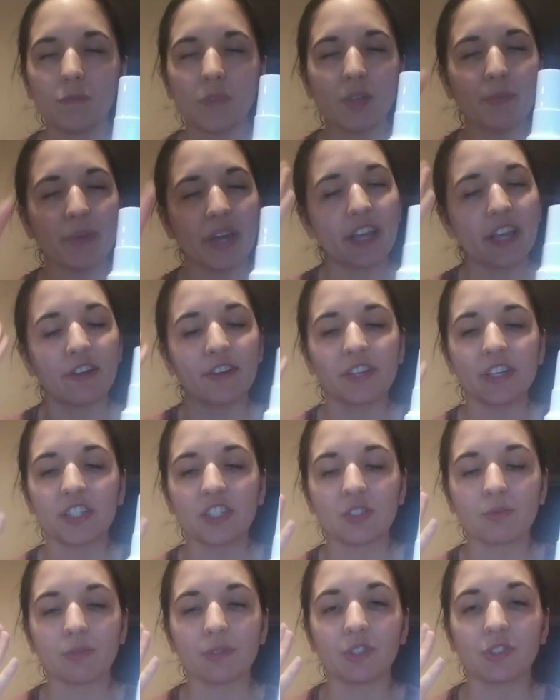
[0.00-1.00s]
my hair
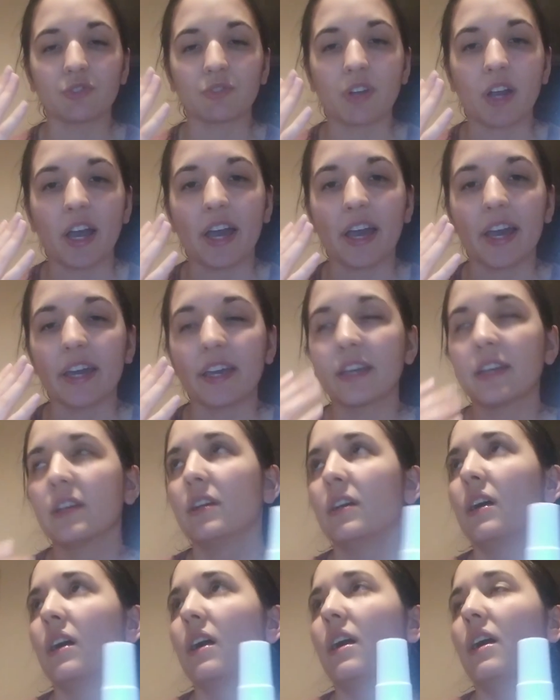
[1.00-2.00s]
gets real dry
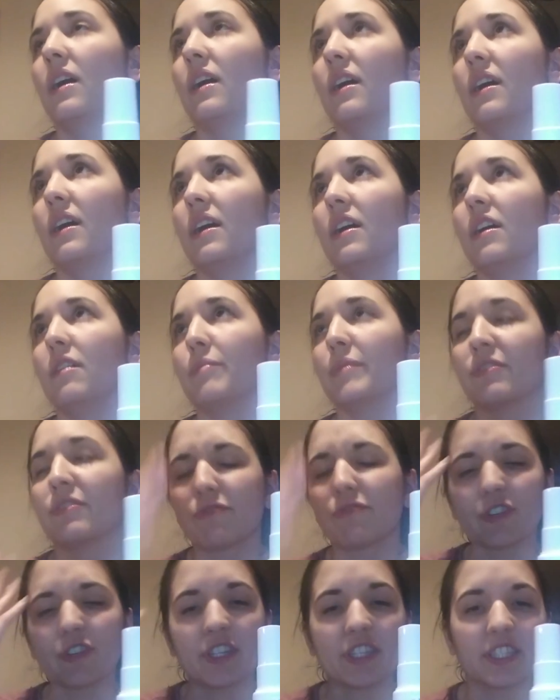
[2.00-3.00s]
and
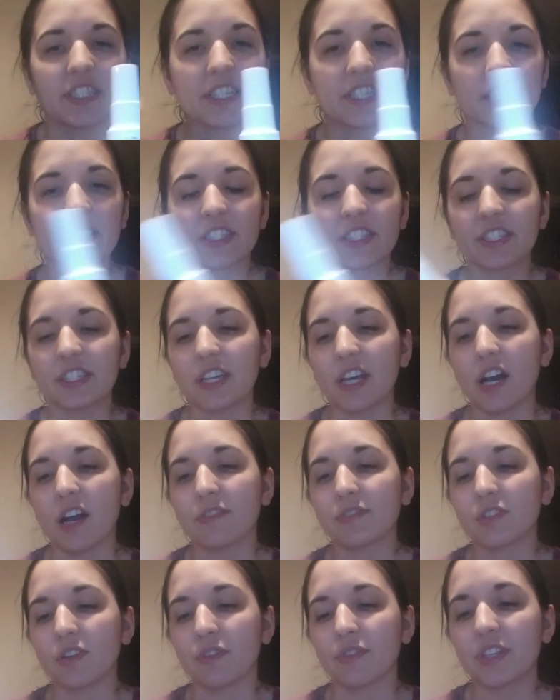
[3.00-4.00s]
frizzy and stuff.
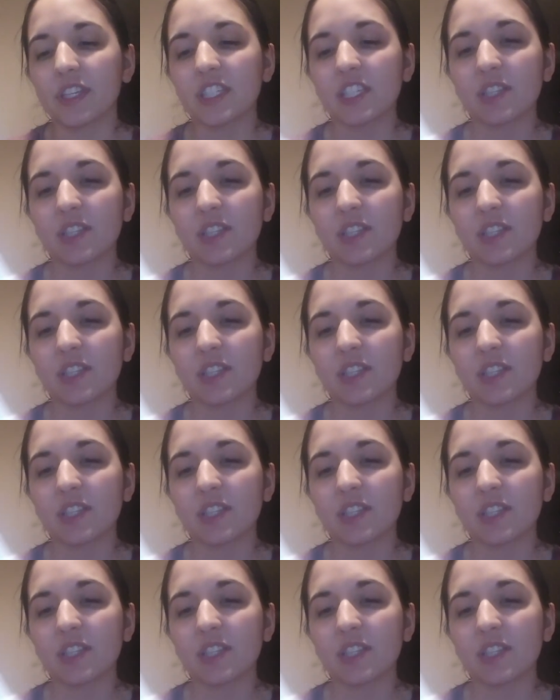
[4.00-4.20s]
So this